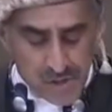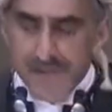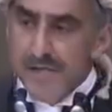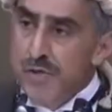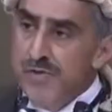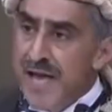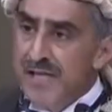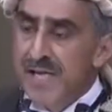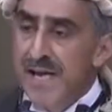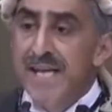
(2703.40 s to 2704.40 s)
to the
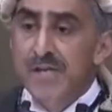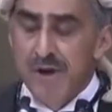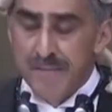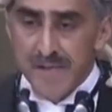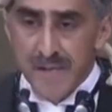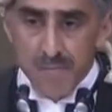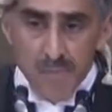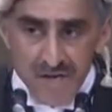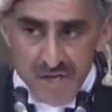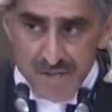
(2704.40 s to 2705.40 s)
2008 agreement,
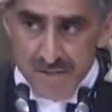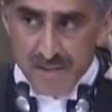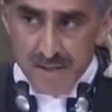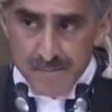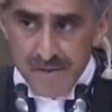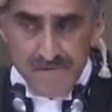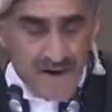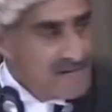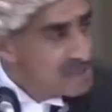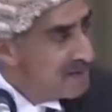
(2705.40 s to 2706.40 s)
which my
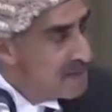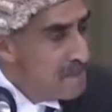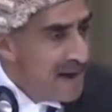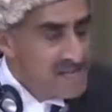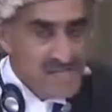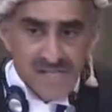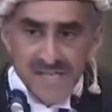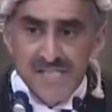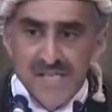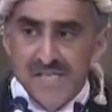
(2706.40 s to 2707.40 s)
friend has been at pains to
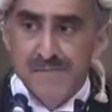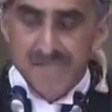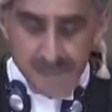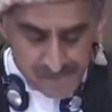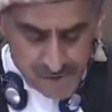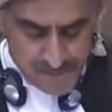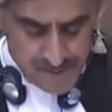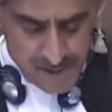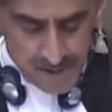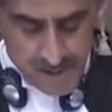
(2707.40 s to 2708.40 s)
distance himself from.
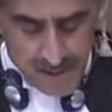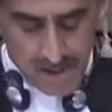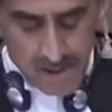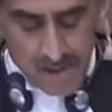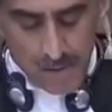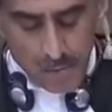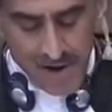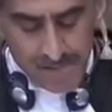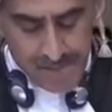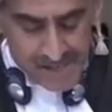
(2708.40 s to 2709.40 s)

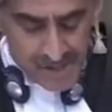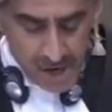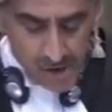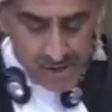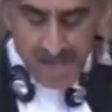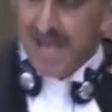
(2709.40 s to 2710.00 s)
We've been told